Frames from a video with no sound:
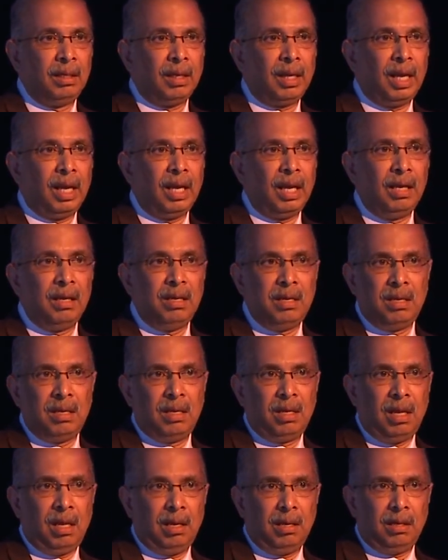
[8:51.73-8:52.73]
okay,
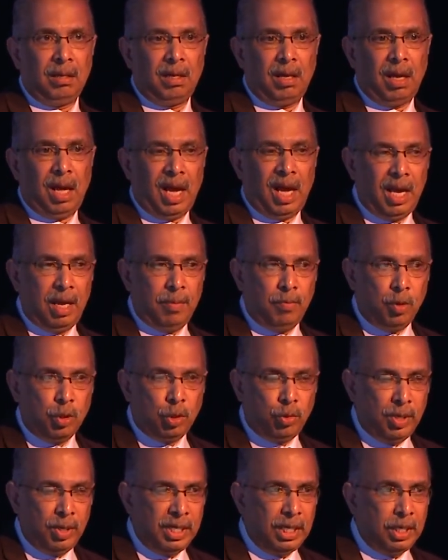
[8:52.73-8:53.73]
IMO
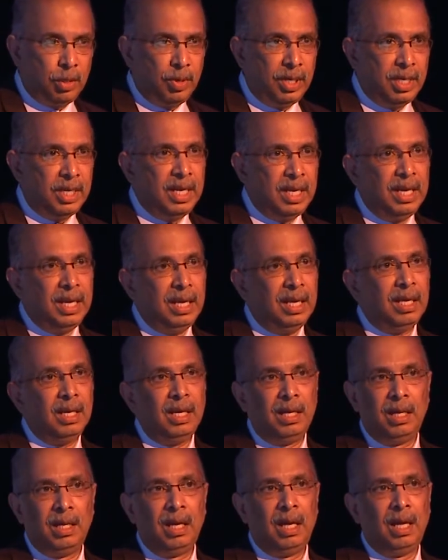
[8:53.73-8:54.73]
2020,
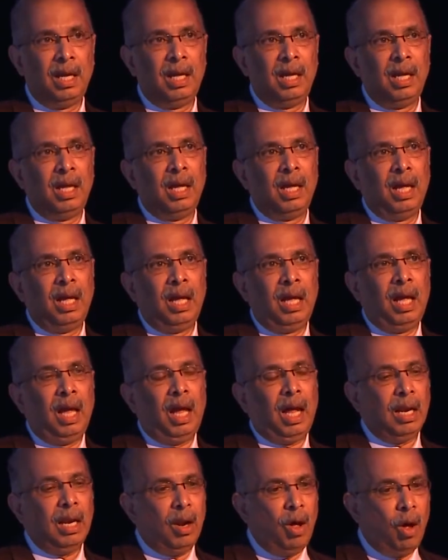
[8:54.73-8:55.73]

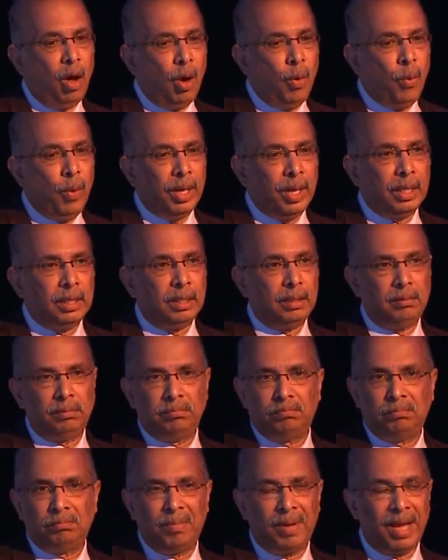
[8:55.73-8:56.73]
along with
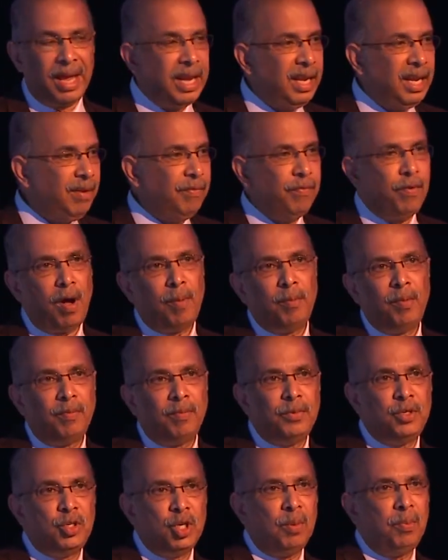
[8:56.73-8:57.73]
any form of
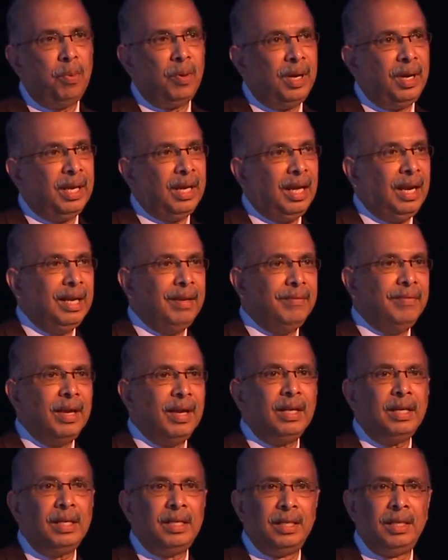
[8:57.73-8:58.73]
geopolitical
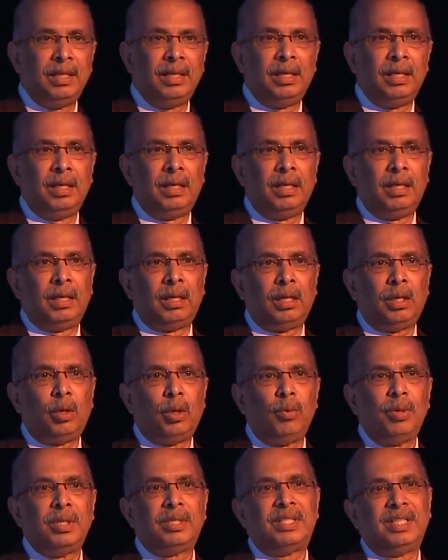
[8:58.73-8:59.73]
event,
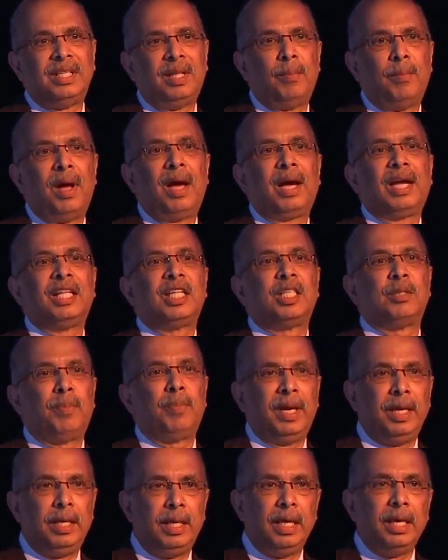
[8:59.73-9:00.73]
you will see the market
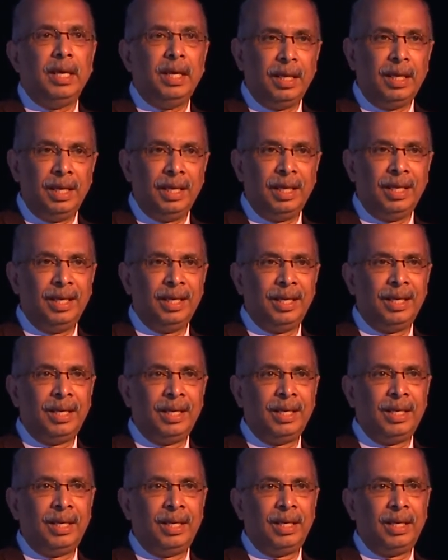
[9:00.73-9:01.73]
spiking.
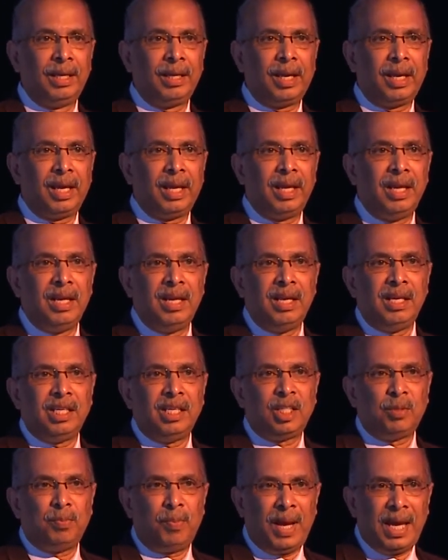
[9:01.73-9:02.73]
Okay,
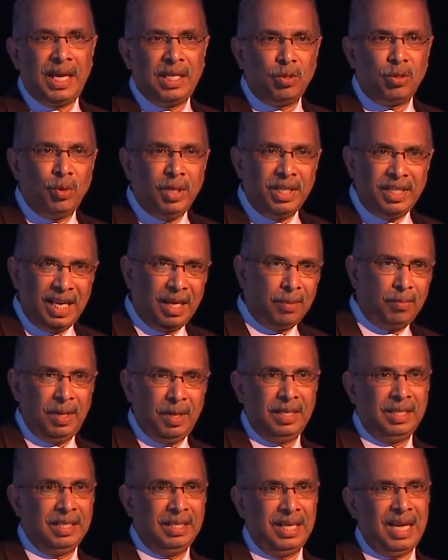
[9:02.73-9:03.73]
spikes only take
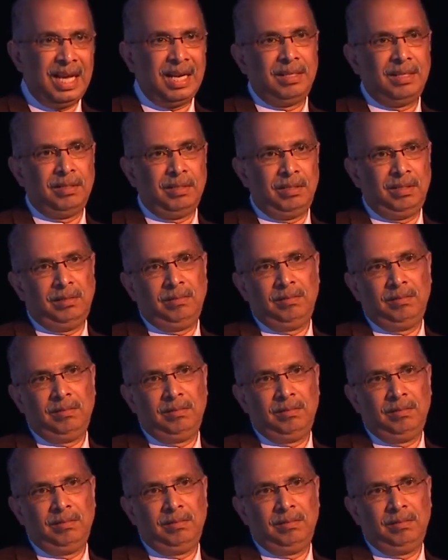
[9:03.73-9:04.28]
place in that,